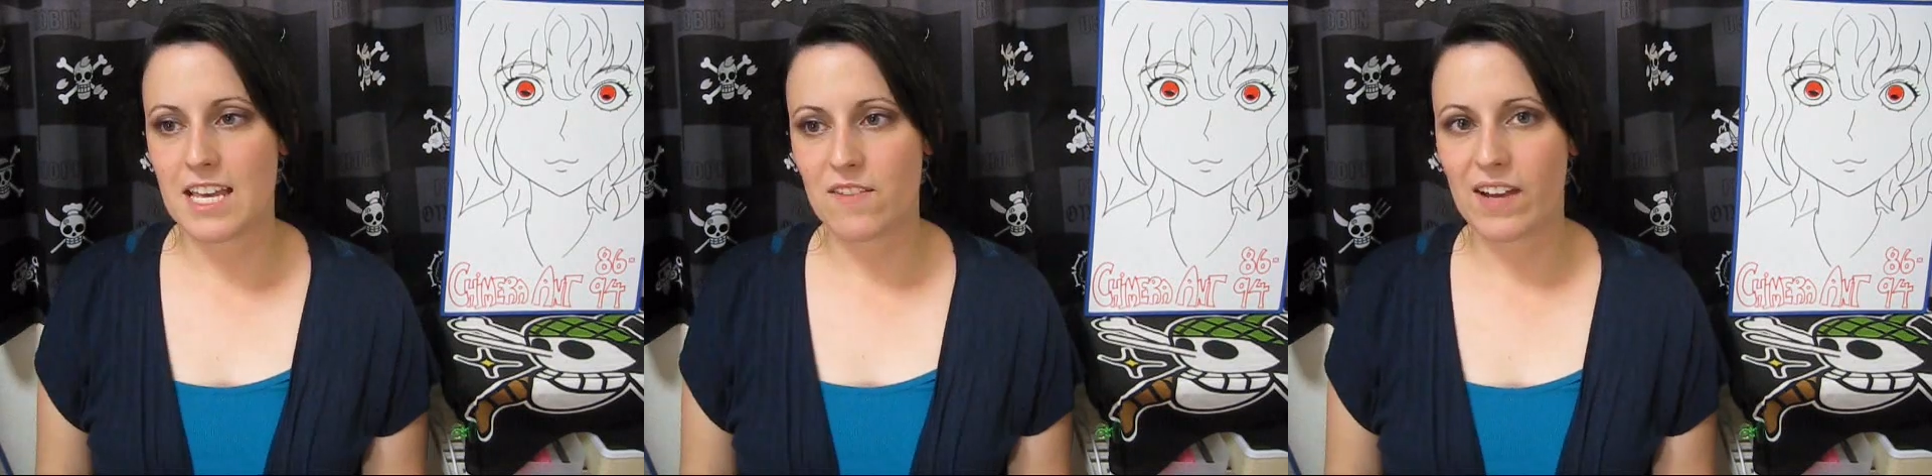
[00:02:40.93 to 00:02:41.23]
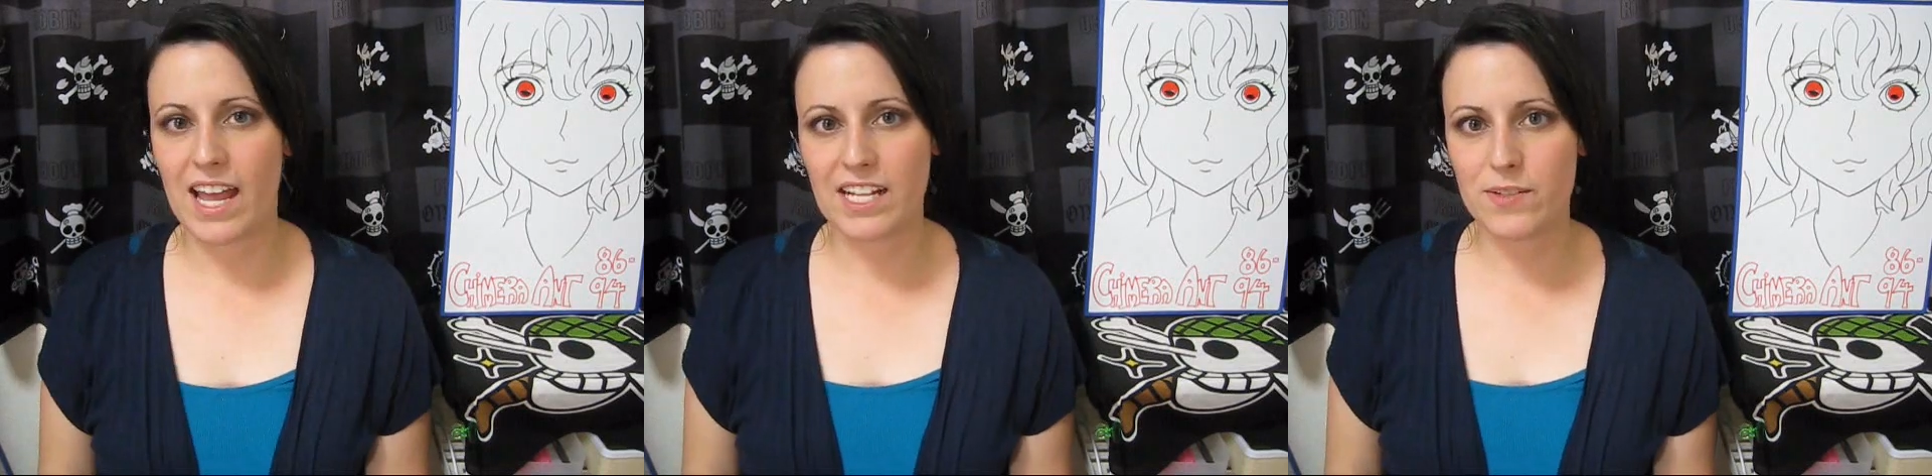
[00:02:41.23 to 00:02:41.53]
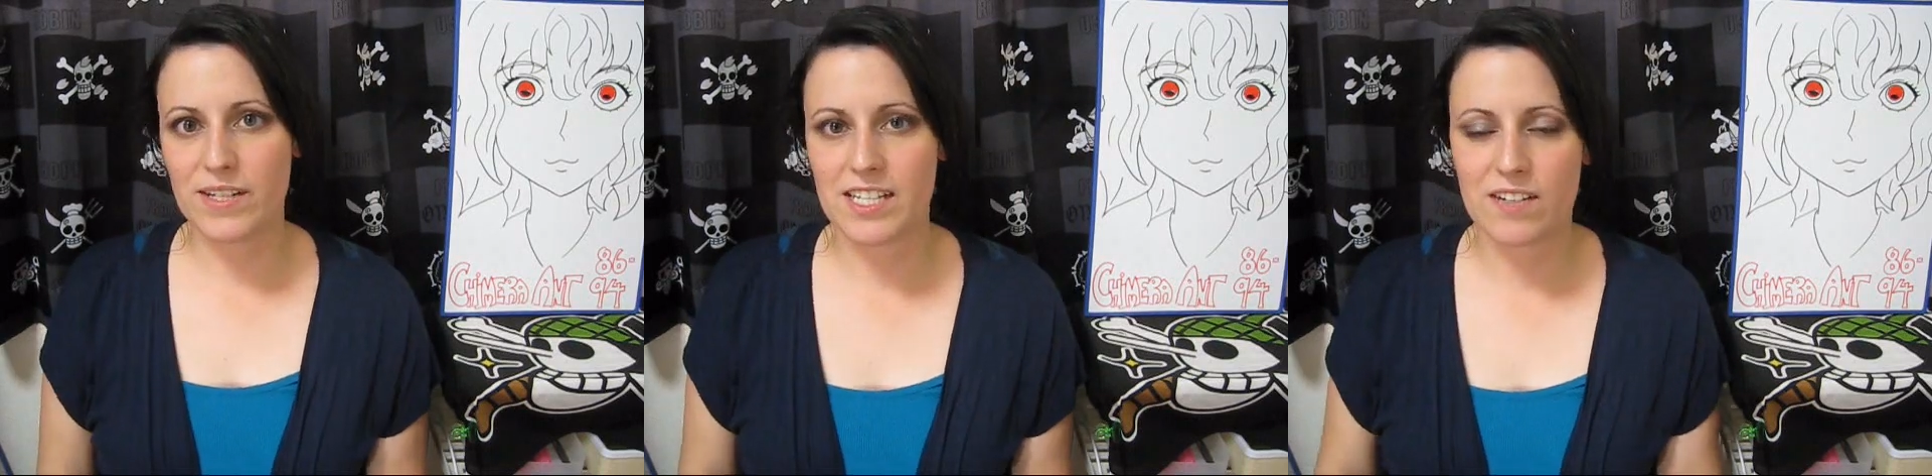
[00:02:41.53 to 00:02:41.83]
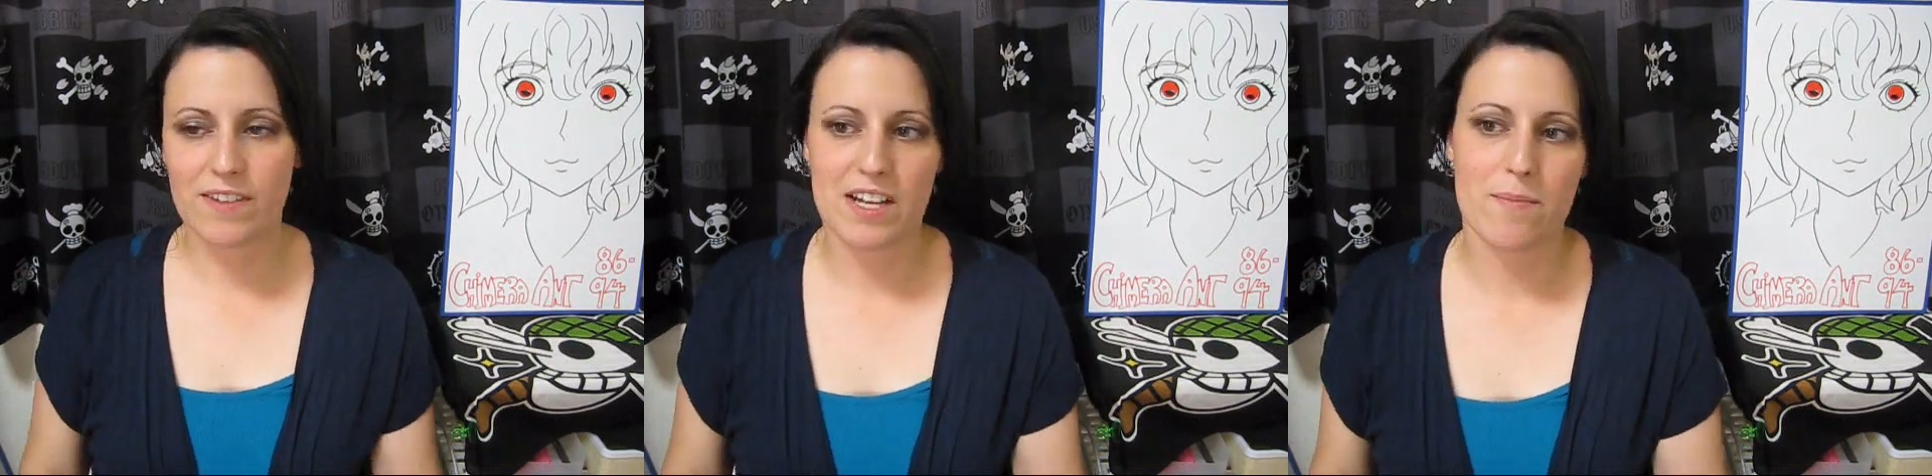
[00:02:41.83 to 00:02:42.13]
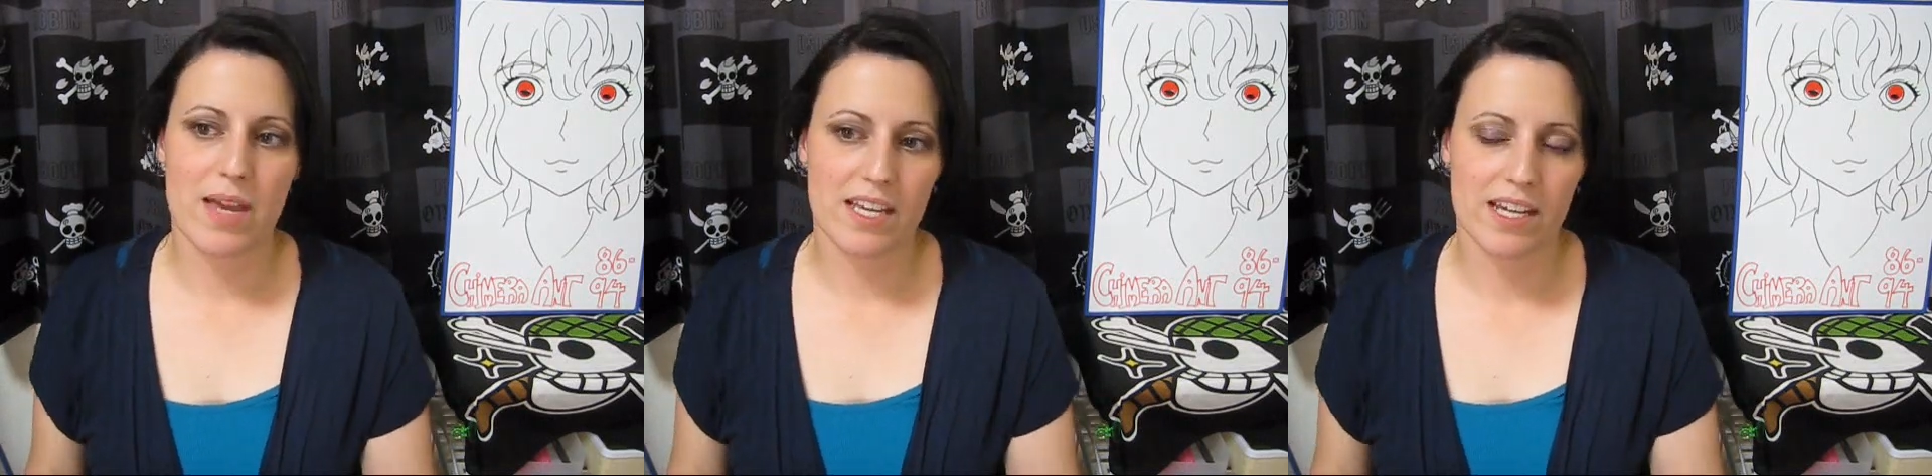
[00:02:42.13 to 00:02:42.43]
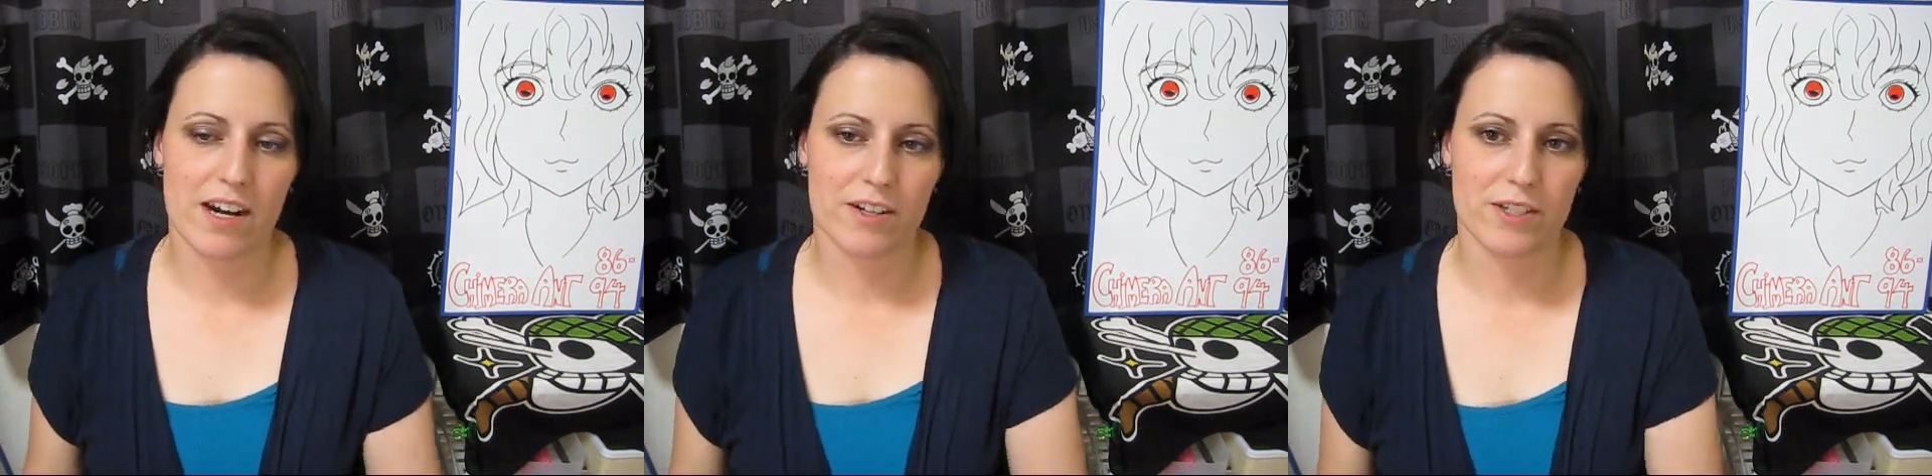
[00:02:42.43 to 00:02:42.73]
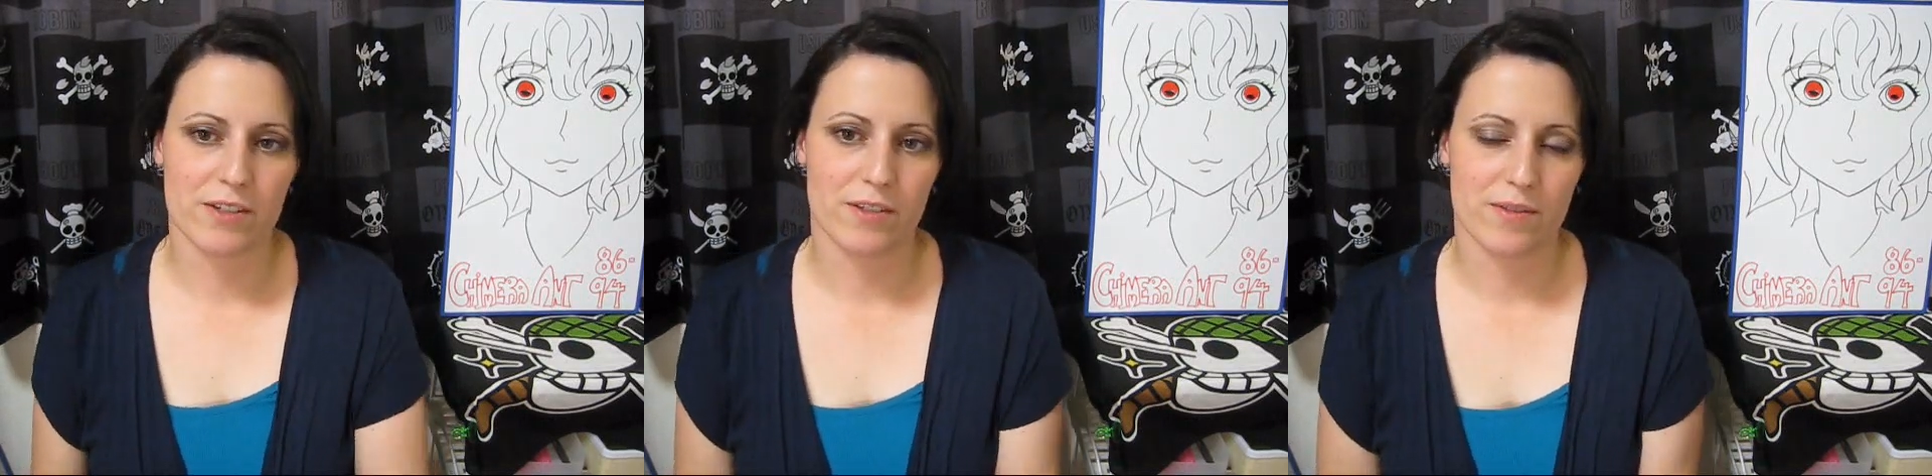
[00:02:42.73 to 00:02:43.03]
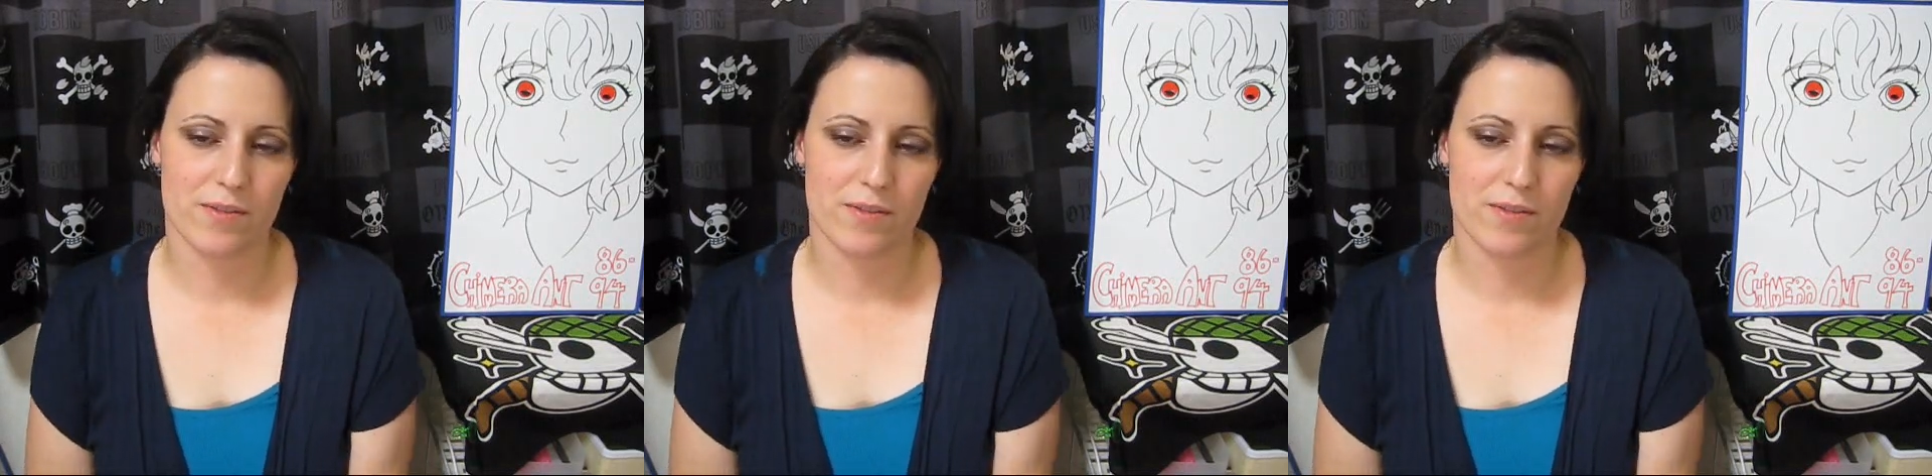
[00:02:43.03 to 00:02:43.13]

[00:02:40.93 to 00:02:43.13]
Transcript: If I had to identify a main character